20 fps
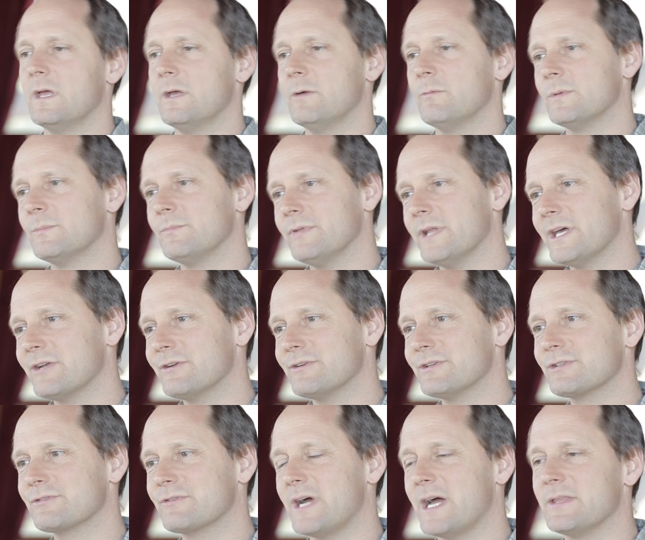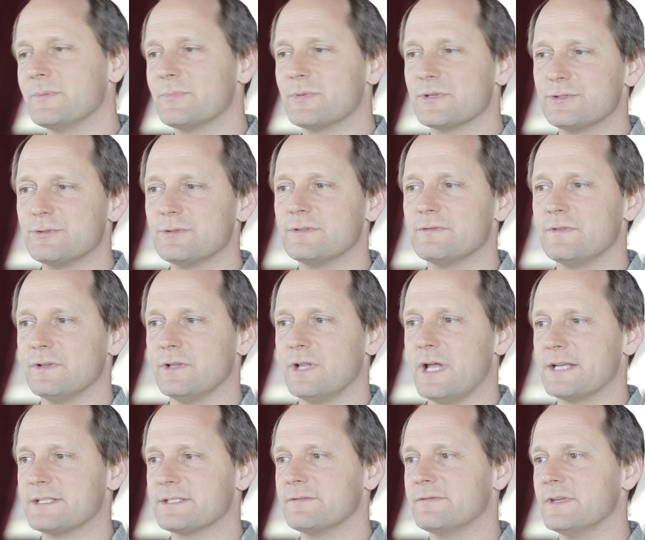When Plato described the pursuit of
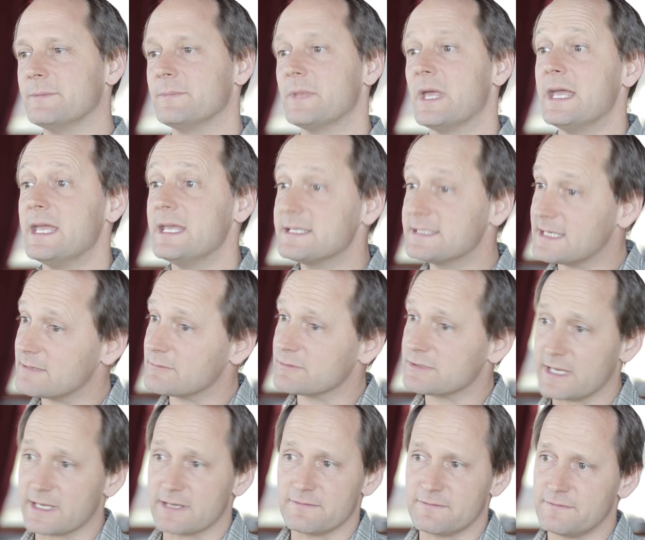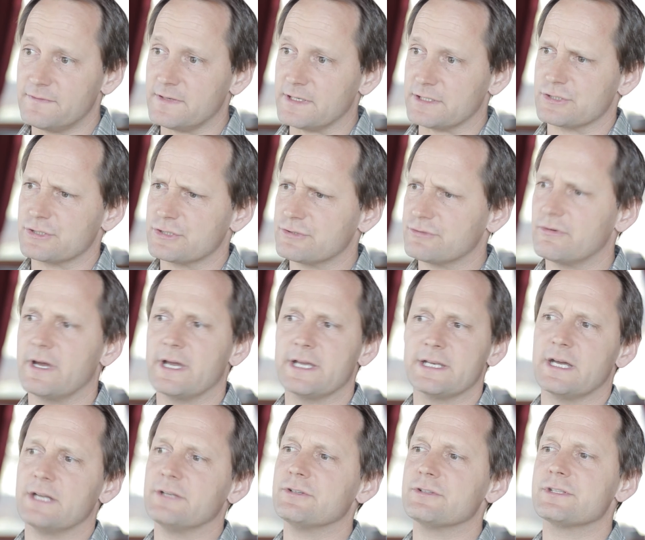philosophy, he said it was like a fish trying
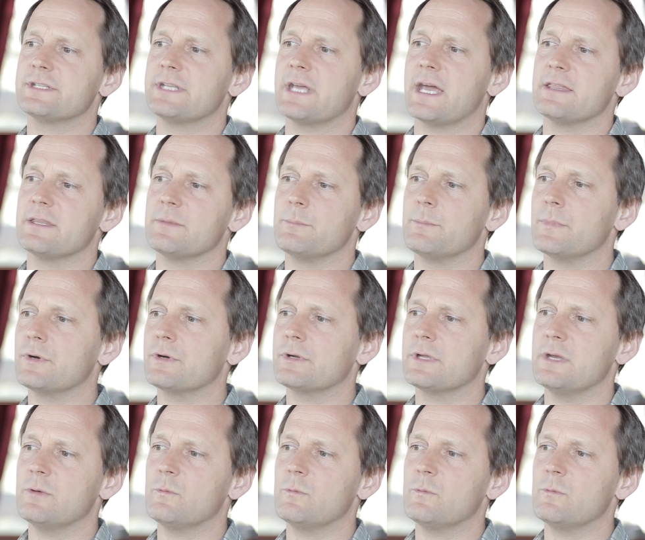to understand the murky